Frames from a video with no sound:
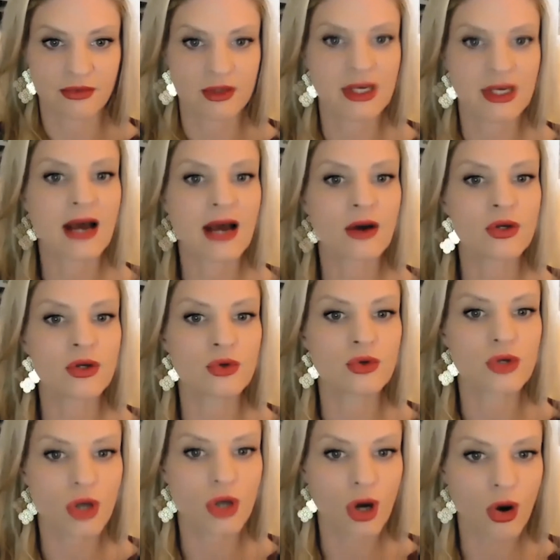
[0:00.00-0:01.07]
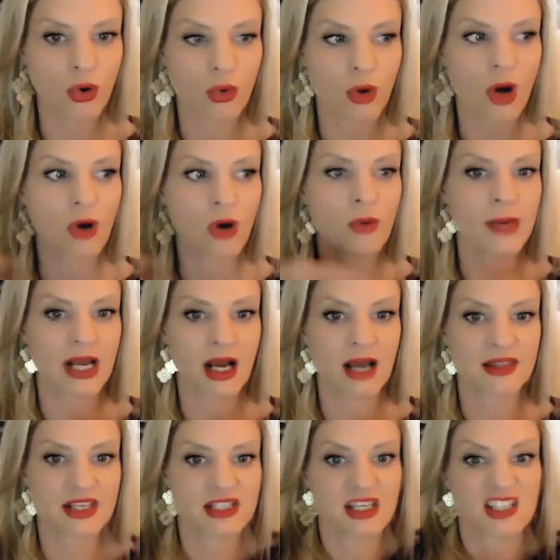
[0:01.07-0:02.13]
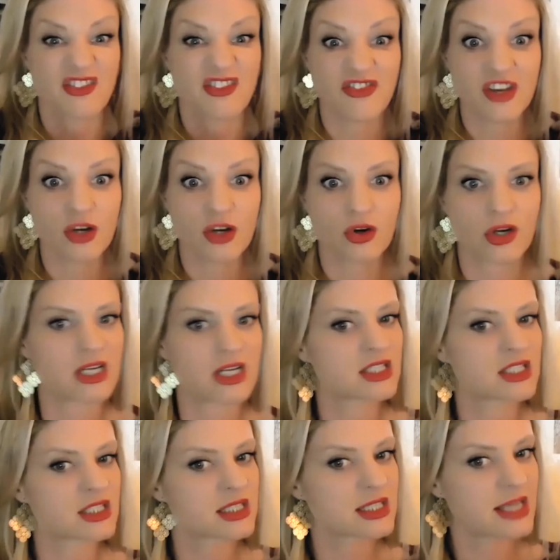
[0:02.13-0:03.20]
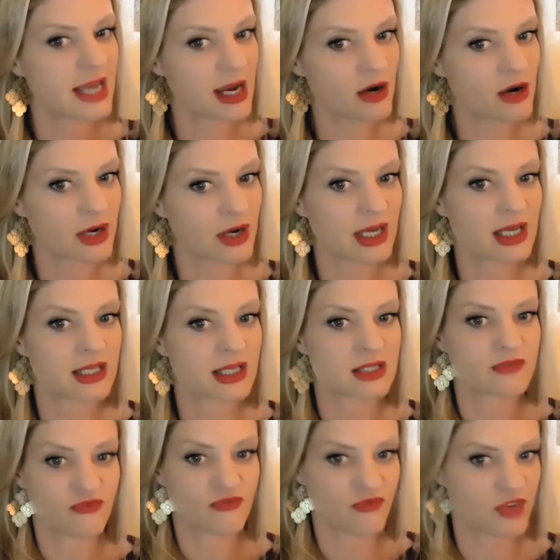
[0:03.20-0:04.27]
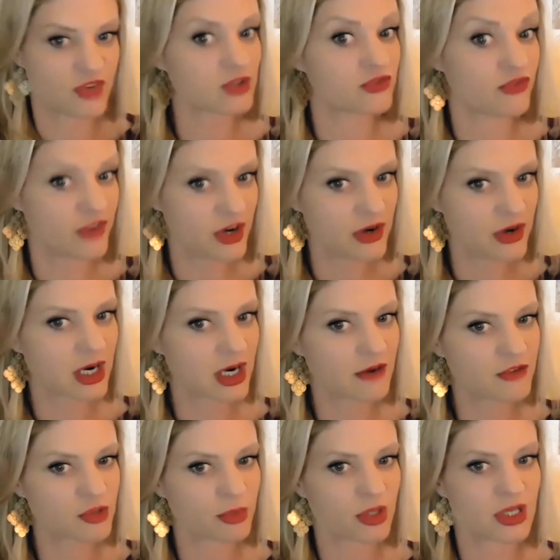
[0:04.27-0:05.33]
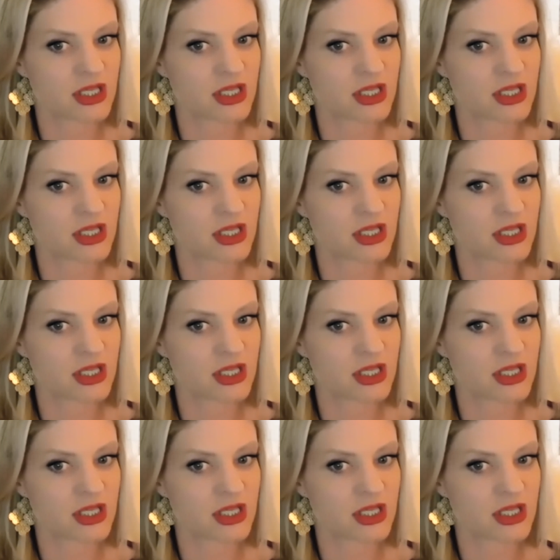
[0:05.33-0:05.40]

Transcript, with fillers: Now you know, oh my God, this doesn't feel good. It's scary. It feels very uncomfortable.